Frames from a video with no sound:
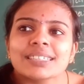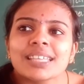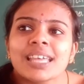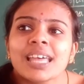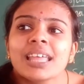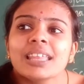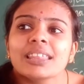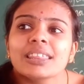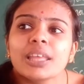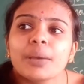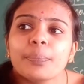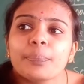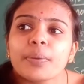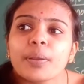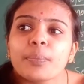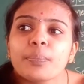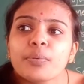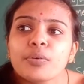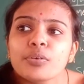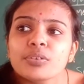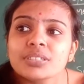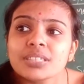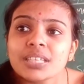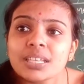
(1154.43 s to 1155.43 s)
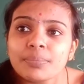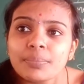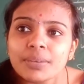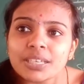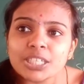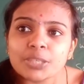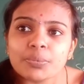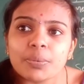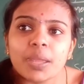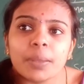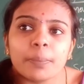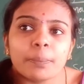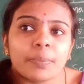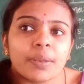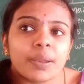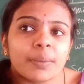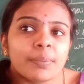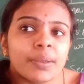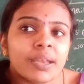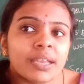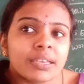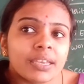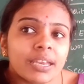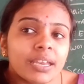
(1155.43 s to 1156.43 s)
the proposal must be
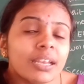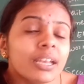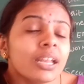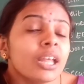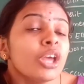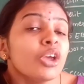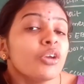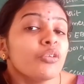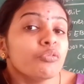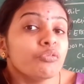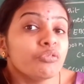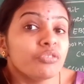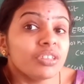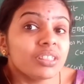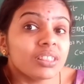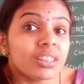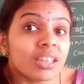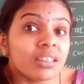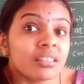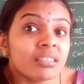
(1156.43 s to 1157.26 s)
implemented within